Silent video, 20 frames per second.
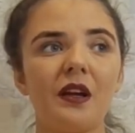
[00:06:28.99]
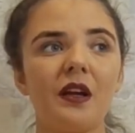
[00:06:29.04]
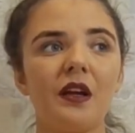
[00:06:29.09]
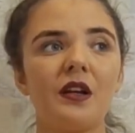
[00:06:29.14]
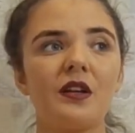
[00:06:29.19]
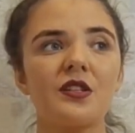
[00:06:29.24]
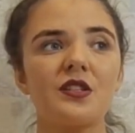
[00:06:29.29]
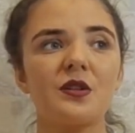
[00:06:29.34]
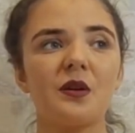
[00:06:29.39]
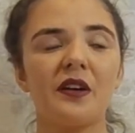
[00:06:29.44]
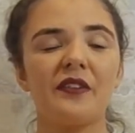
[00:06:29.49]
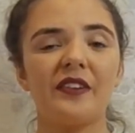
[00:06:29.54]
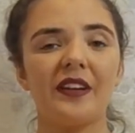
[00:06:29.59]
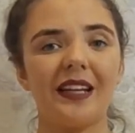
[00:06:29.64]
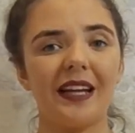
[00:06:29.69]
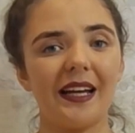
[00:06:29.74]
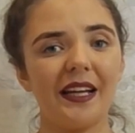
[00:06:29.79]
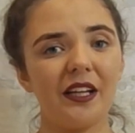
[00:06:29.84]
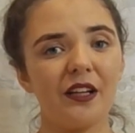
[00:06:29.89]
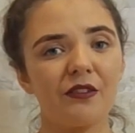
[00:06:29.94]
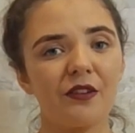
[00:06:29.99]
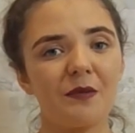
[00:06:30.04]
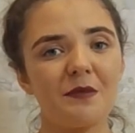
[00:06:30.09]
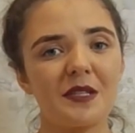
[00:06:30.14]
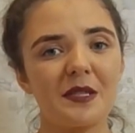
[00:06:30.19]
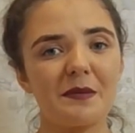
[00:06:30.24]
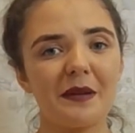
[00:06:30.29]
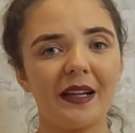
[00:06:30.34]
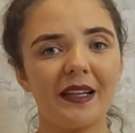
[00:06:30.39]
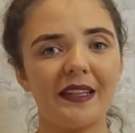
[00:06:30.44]
So if you like your room
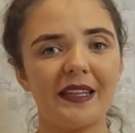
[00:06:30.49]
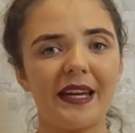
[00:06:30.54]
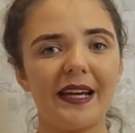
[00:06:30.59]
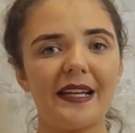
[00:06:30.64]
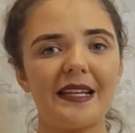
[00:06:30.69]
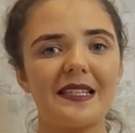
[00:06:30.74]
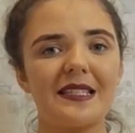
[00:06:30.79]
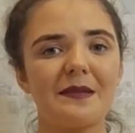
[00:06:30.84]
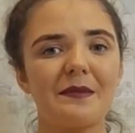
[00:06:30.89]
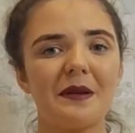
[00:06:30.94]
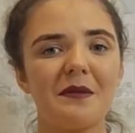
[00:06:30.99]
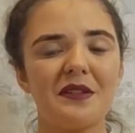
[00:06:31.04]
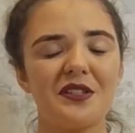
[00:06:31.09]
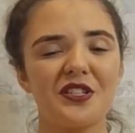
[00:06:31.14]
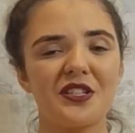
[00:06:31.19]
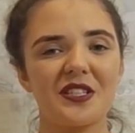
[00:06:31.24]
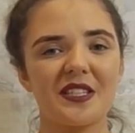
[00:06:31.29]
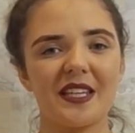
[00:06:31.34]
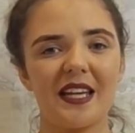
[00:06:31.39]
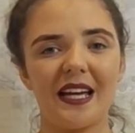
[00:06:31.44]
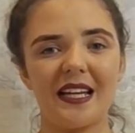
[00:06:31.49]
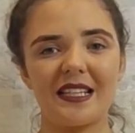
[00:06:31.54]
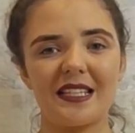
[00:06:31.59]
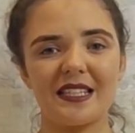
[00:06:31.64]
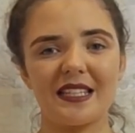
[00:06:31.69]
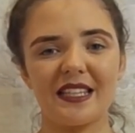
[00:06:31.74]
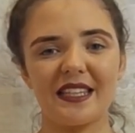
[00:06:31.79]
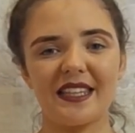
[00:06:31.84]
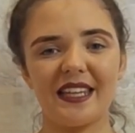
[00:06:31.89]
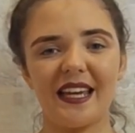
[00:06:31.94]
smelling nice, maybe just get
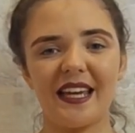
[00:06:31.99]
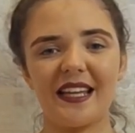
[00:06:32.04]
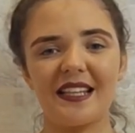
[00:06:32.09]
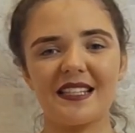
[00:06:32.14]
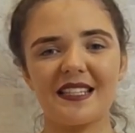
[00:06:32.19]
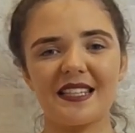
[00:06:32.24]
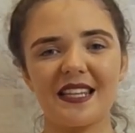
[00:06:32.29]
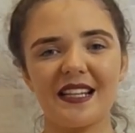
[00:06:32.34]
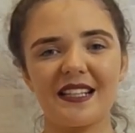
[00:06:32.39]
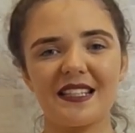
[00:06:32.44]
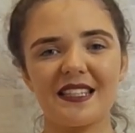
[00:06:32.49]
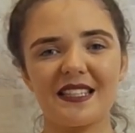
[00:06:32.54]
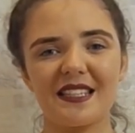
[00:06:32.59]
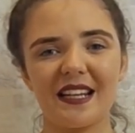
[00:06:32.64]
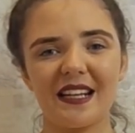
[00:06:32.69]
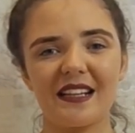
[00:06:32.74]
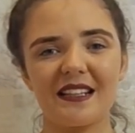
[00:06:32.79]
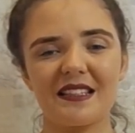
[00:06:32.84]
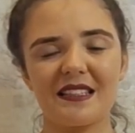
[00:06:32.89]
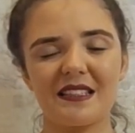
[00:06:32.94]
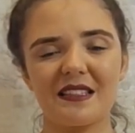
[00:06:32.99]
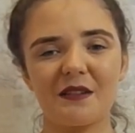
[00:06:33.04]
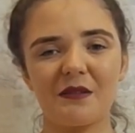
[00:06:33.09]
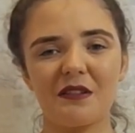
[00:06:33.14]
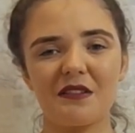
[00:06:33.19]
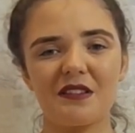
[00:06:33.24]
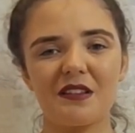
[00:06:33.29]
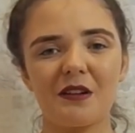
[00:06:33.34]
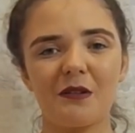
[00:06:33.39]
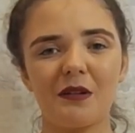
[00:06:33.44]
the incense sticks, the ones
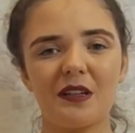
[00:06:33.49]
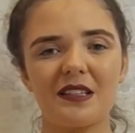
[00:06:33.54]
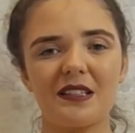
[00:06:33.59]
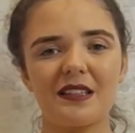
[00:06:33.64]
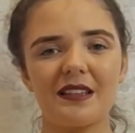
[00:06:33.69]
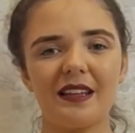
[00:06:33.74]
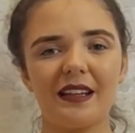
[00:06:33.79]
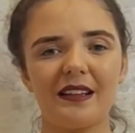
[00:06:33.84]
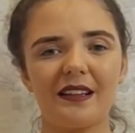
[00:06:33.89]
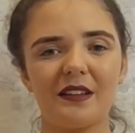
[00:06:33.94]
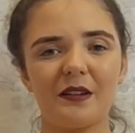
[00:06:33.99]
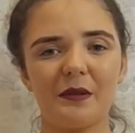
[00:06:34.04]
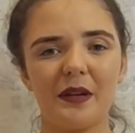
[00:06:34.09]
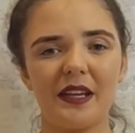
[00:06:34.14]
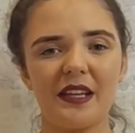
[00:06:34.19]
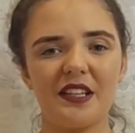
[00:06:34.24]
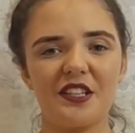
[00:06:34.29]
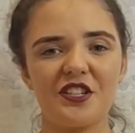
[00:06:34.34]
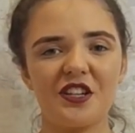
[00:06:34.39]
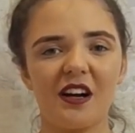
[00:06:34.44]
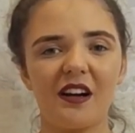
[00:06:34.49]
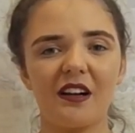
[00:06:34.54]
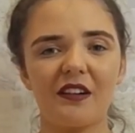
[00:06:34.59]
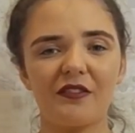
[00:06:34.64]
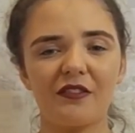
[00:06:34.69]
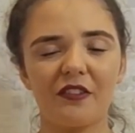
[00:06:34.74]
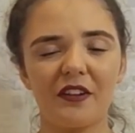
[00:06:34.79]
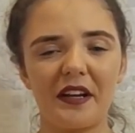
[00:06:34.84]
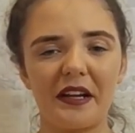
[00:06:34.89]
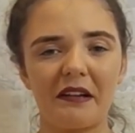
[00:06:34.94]
that go into like the wee jar of
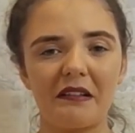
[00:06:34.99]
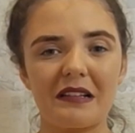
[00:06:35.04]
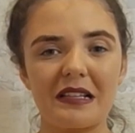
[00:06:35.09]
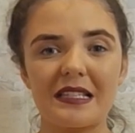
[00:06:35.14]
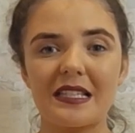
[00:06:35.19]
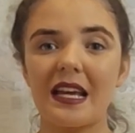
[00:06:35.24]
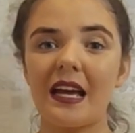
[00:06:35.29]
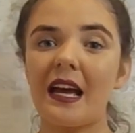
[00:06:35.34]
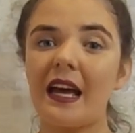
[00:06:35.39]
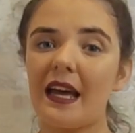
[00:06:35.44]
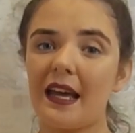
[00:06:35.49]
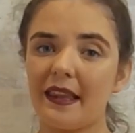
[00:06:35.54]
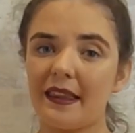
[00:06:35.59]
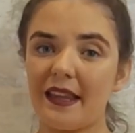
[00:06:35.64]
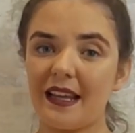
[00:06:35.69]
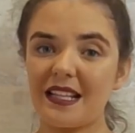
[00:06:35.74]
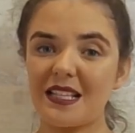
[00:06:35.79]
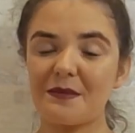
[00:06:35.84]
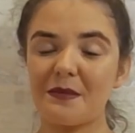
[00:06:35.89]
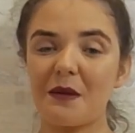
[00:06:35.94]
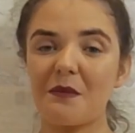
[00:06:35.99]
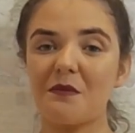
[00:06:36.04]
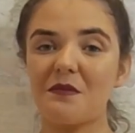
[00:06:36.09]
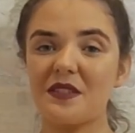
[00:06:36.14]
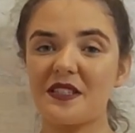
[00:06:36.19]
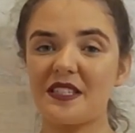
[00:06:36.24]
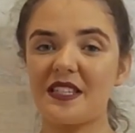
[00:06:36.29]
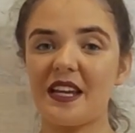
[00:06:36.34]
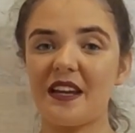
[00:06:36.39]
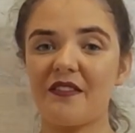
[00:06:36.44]
fragrance. That's a bit
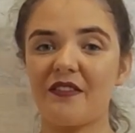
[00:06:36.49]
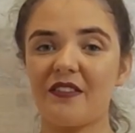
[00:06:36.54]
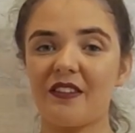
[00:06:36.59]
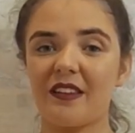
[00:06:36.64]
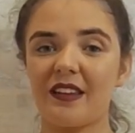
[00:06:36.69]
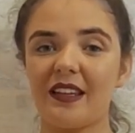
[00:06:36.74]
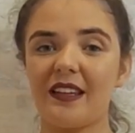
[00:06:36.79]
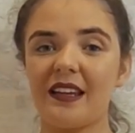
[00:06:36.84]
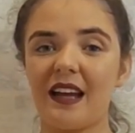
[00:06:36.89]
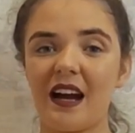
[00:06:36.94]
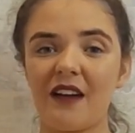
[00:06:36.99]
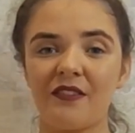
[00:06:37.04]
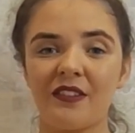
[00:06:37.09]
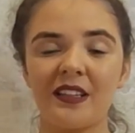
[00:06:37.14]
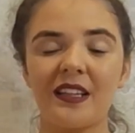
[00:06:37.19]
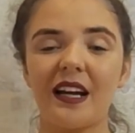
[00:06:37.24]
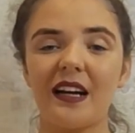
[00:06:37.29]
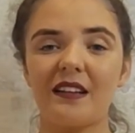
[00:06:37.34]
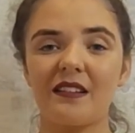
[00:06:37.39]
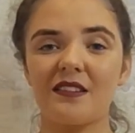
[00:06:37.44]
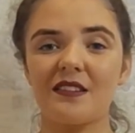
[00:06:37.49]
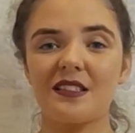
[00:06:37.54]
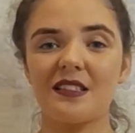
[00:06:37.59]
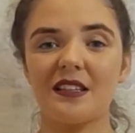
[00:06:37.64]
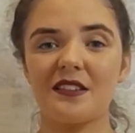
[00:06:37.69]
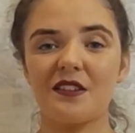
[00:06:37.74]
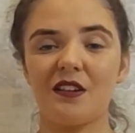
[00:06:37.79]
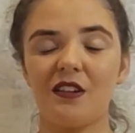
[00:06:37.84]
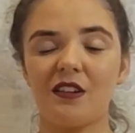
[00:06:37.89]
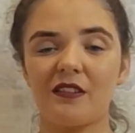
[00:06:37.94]
safer than having candles lit
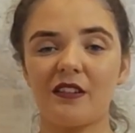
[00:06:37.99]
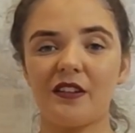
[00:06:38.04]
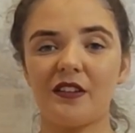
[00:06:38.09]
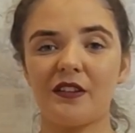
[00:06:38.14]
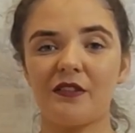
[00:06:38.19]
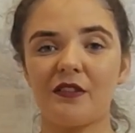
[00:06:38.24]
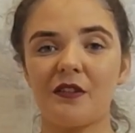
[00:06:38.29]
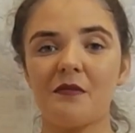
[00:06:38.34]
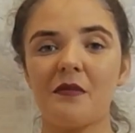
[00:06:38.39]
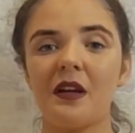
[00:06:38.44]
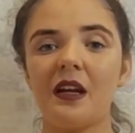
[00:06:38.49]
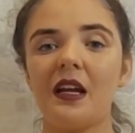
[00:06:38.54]
all around the room.